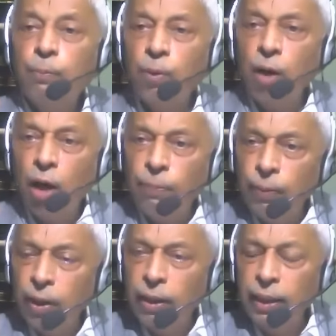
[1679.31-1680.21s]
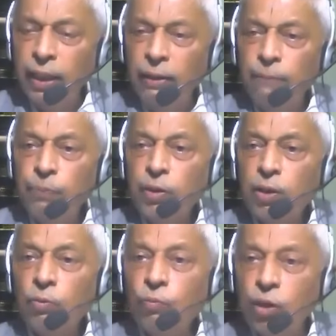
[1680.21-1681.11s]
property
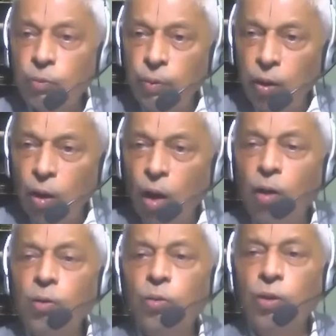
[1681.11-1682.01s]
which belonged